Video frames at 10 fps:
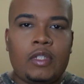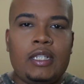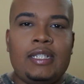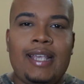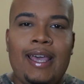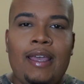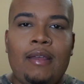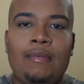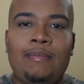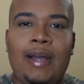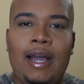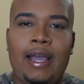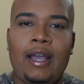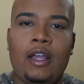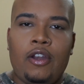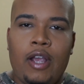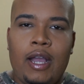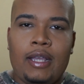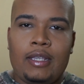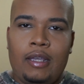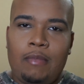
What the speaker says: set my under eye and